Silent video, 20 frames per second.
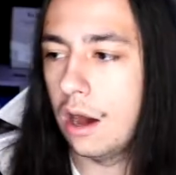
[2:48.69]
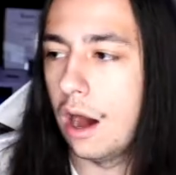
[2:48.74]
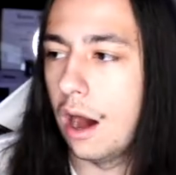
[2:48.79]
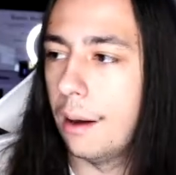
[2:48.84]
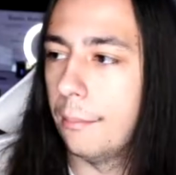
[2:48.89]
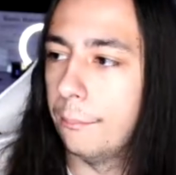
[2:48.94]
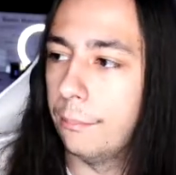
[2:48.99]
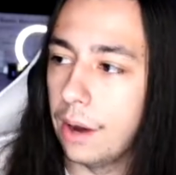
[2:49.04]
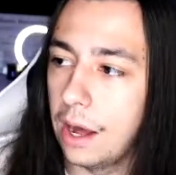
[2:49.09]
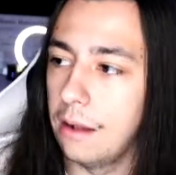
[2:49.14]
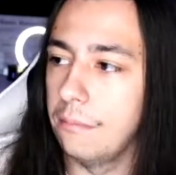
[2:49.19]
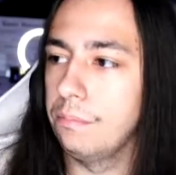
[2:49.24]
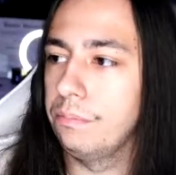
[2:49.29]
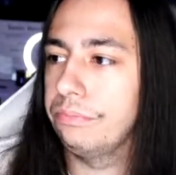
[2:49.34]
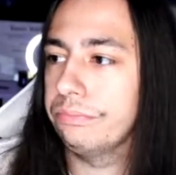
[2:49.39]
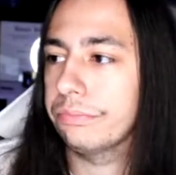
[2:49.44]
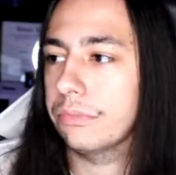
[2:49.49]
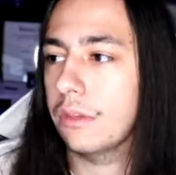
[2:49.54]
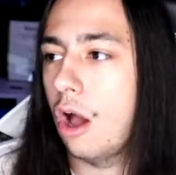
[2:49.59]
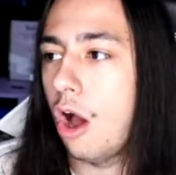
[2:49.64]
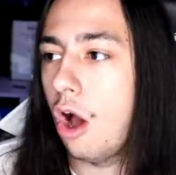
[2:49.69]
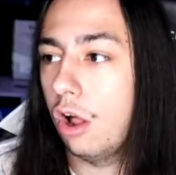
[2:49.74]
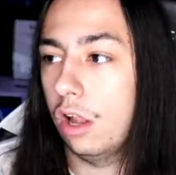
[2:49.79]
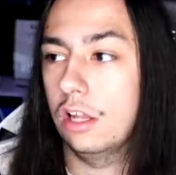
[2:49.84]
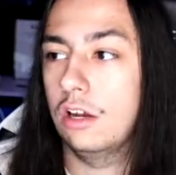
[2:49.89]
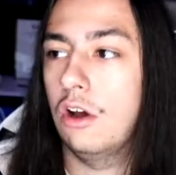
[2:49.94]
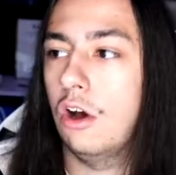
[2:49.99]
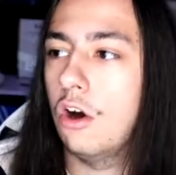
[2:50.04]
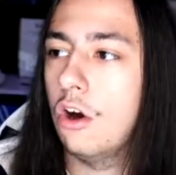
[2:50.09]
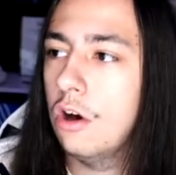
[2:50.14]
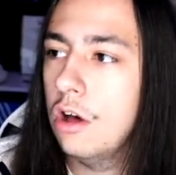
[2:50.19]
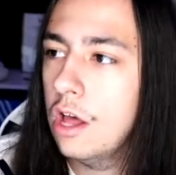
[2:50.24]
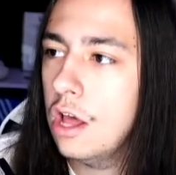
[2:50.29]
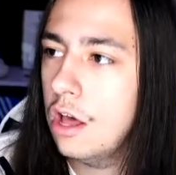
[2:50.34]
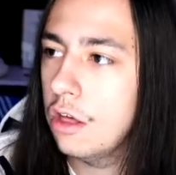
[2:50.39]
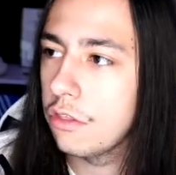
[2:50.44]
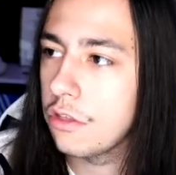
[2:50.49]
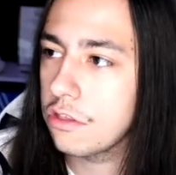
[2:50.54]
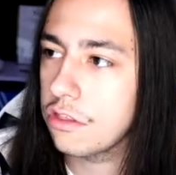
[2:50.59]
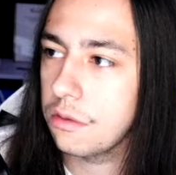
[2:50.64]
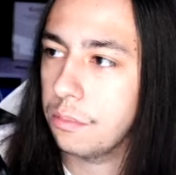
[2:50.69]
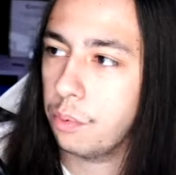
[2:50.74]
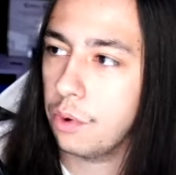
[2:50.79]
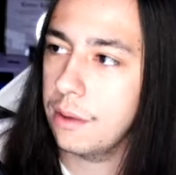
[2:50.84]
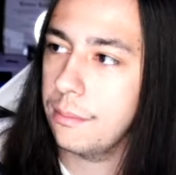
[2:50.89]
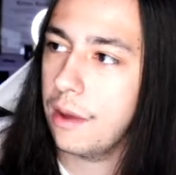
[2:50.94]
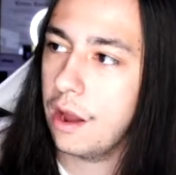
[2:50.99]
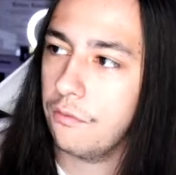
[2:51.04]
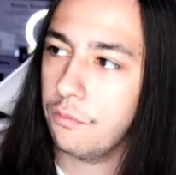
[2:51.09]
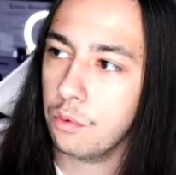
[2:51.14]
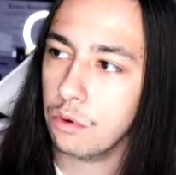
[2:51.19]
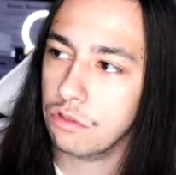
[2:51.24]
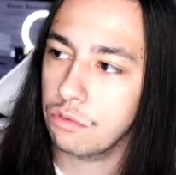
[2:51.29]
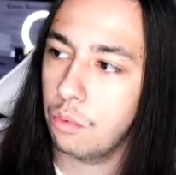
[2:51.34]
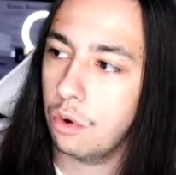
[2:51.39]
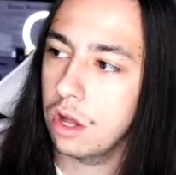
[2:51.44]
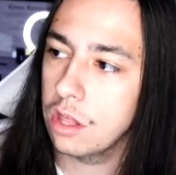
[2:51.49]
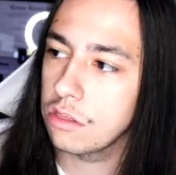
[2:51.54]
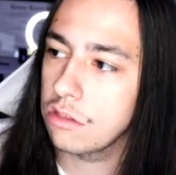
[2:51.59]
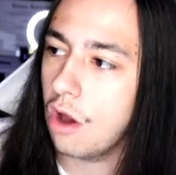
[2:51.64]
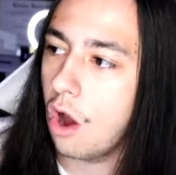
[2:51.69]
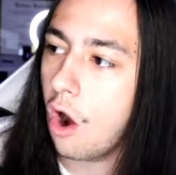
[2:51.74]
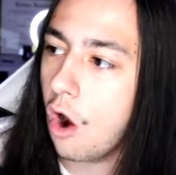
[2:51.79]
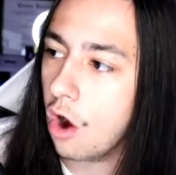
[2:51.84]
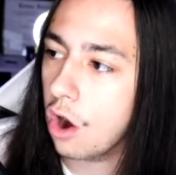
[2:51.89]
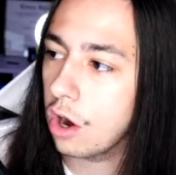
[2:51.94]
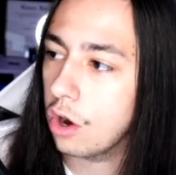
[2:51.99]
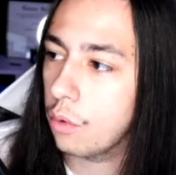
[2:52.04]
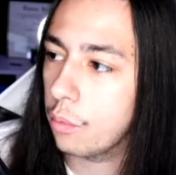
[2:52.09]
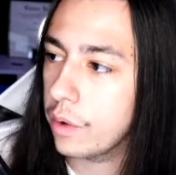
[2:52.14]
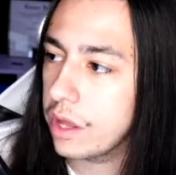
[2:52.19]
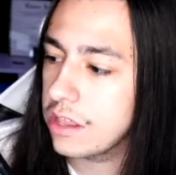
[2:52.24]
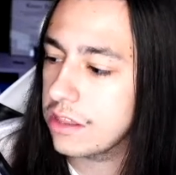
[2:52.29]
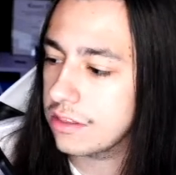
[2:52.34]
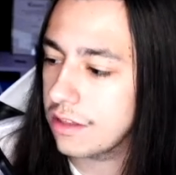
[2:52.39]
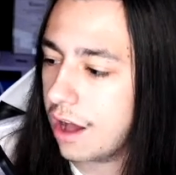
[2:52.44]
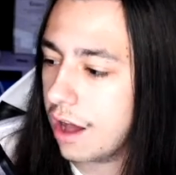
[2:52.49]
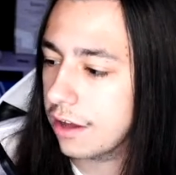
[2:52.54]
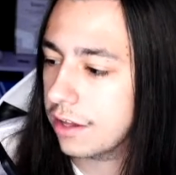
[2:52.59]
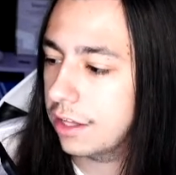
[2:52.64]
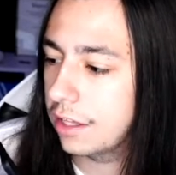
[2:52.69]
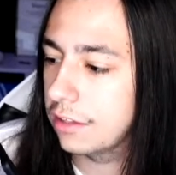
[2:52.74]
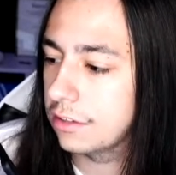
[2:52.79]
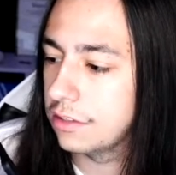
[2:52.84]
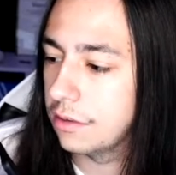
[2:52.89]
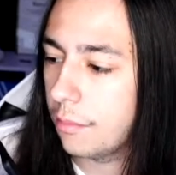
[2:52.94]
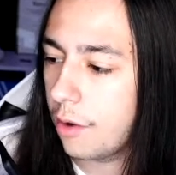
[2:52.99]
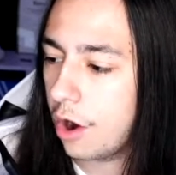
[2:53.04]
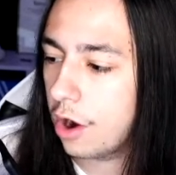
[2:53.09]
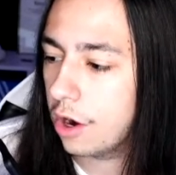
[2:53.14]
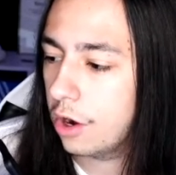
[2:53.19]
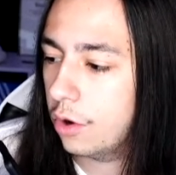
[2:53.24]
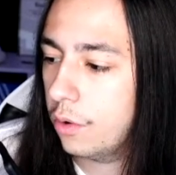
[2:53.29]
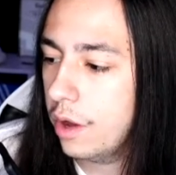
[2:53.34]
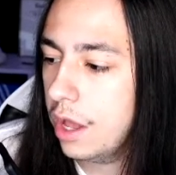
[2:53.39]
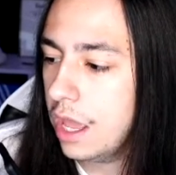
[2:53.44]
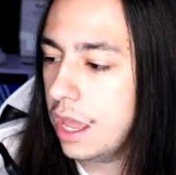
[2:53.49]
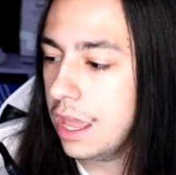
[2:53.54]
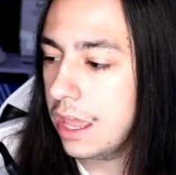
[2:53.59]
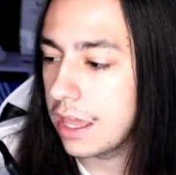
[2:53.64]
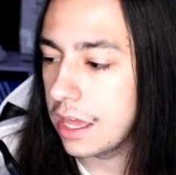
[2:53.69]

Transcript: But all in all, the Supreme Air Force Ones are restocking tomorrow.